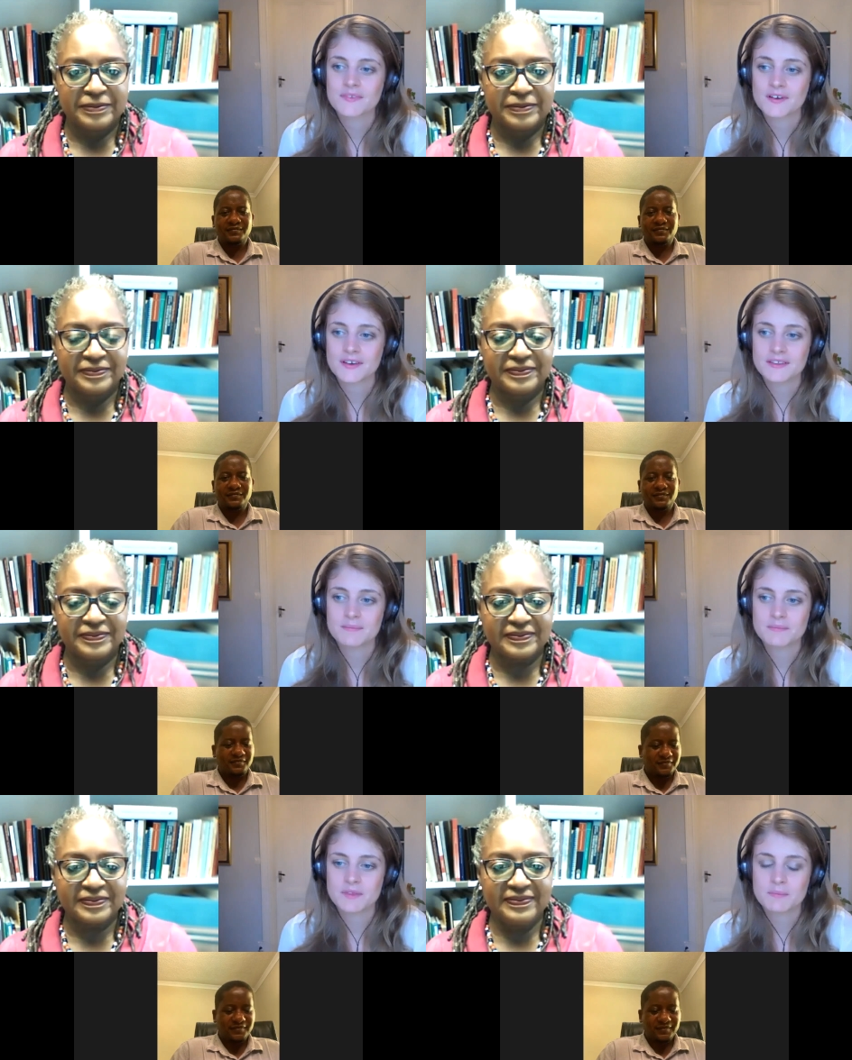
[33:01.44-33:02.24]
Speaker 1: Oh yeah,
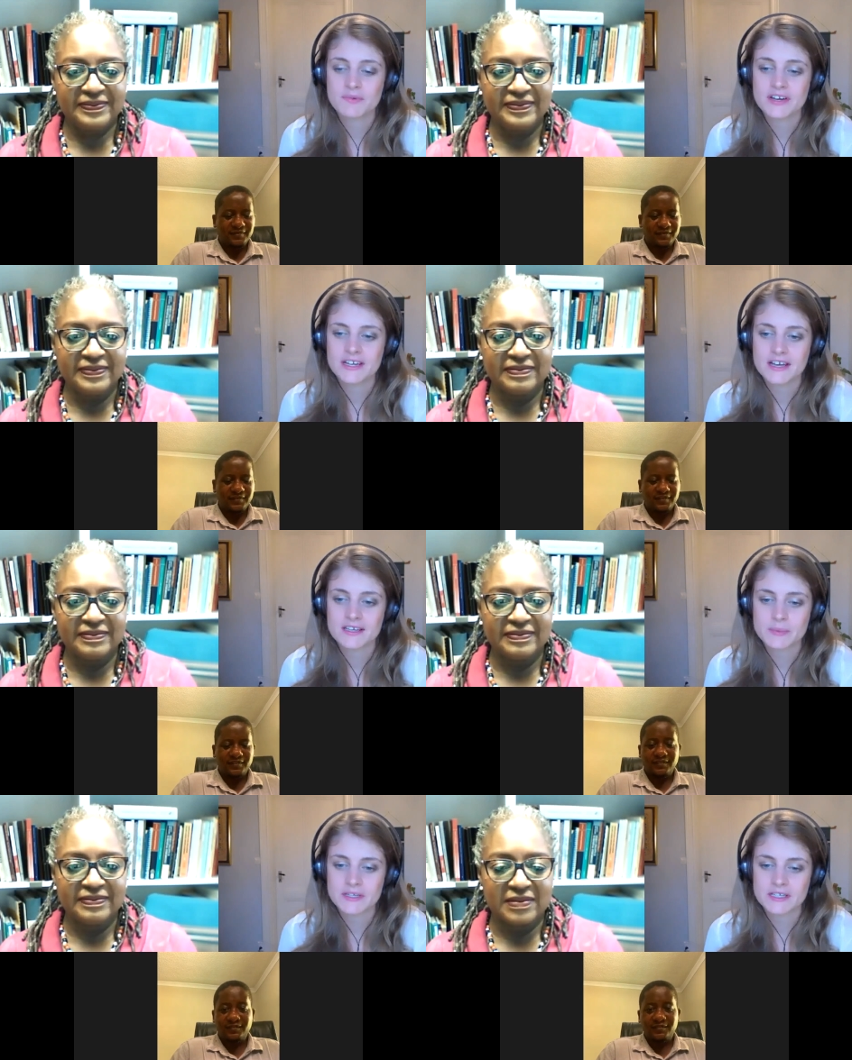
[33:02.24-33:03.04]
the, the breeding
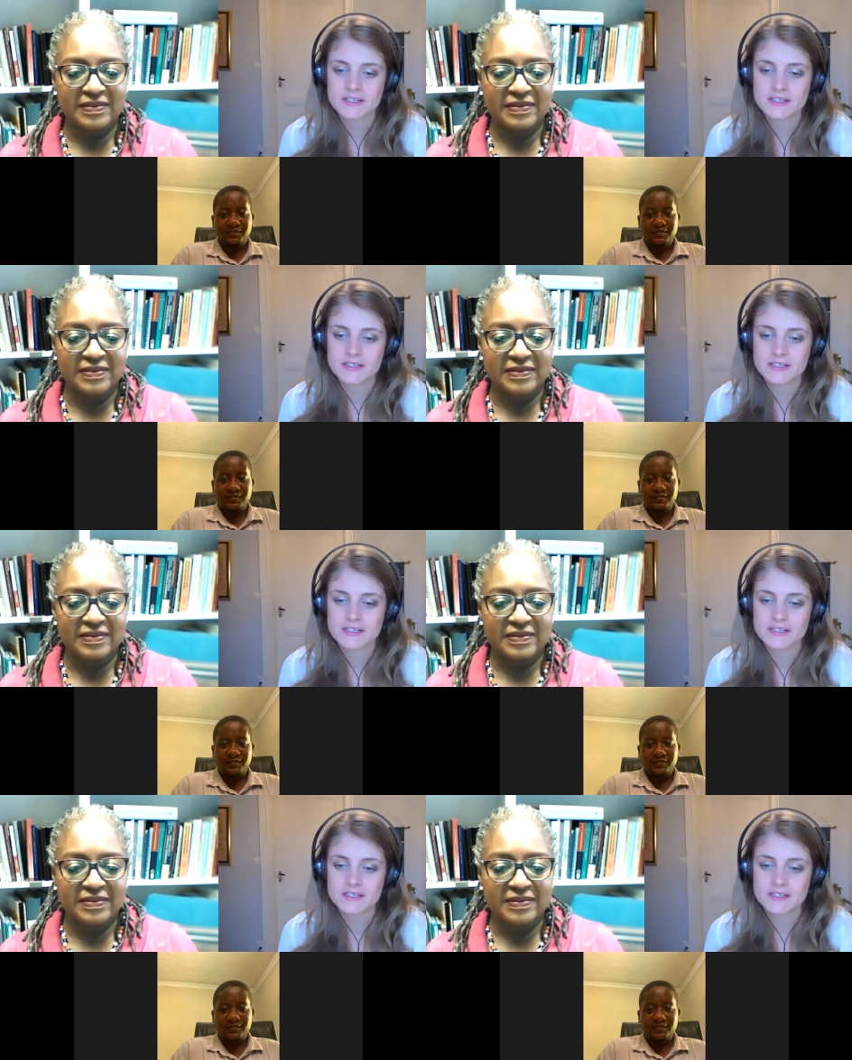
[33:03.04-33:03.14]
aspect.